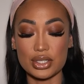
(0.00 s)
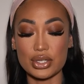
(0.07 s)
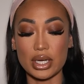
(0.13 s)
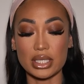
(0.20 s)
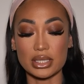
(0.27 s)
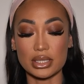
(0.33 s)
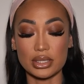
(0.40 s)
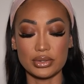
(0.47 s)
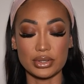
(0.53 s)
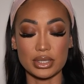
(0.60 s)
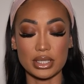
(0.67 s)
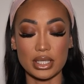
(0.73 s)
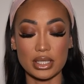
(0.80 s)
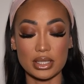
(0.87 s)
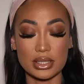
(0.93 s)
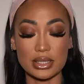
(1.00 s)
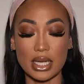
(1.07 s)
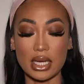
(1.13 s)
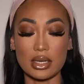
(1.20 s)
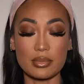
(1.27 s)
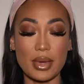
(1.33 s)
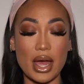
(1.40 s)
translucent
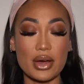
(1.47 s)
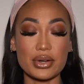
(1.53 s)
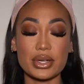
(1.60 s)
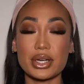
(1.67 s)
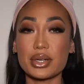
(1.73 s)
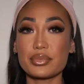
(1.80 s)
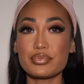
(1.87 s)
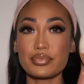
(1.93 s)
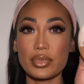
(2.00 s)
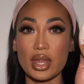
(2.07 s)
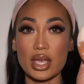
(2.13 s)
setting powder,